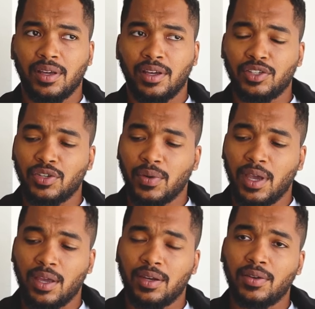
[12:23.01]
It's
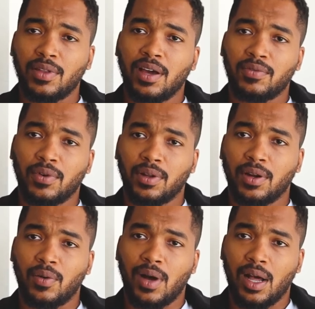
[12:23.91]
okay to do that for a
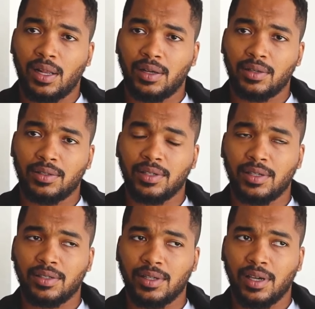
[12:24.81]
little while,
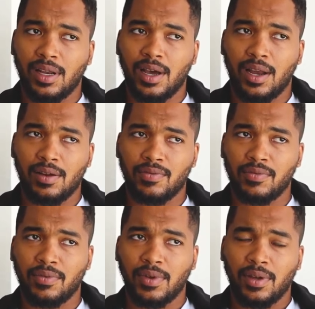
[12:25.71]
just to get out of
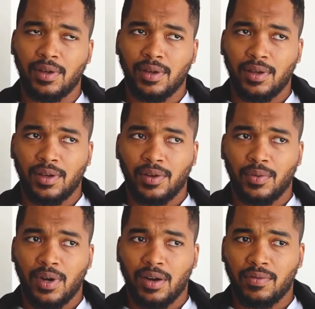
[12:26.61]

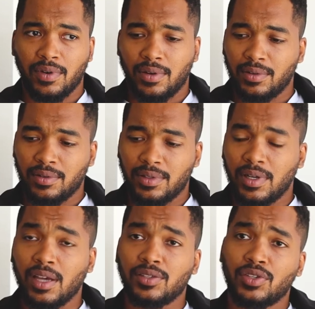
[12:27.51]
whatever
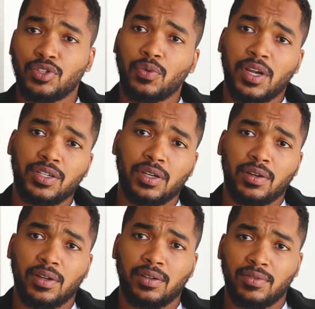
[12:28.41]
tight situation
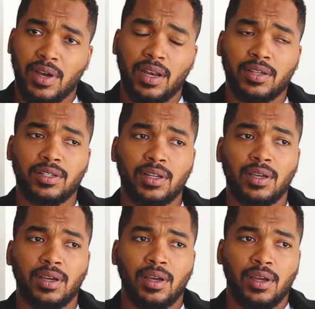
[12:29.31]
you're in
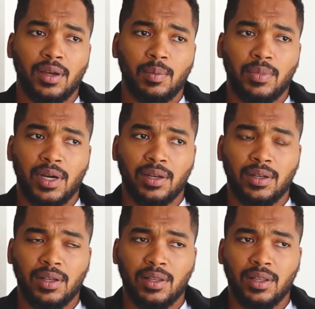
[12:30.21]
financially.
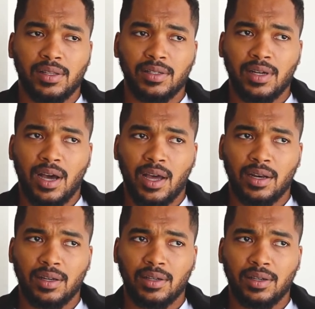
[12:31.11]
But that's
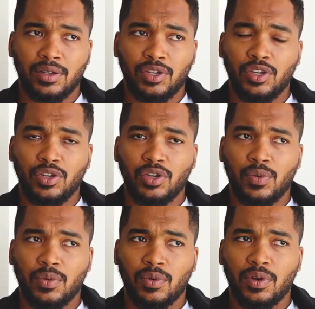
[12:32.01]
not,
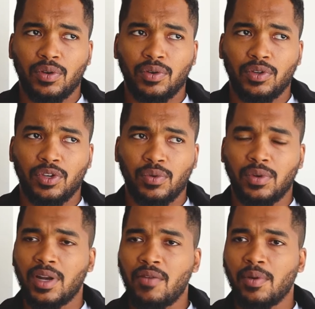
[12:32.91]
you will
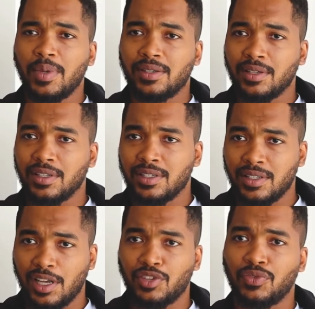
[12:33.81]
never be
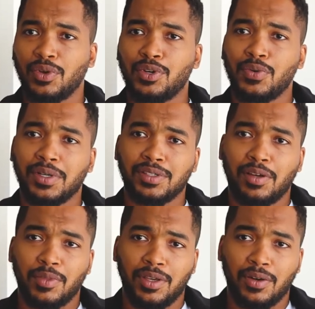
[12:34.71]
successful doing
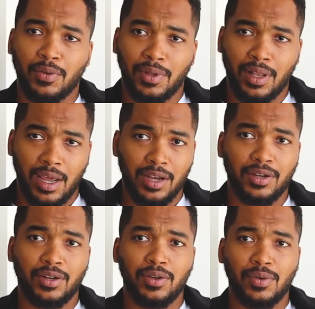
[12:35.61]
something you don't like
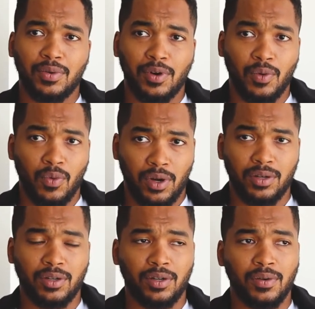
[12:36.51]
to do or want
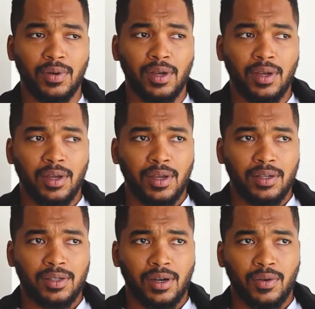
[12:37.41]
to do.
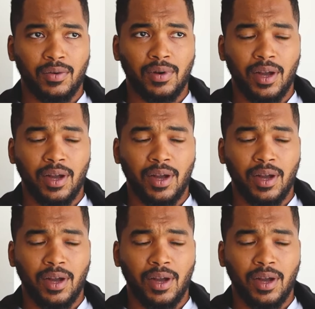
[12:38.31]
So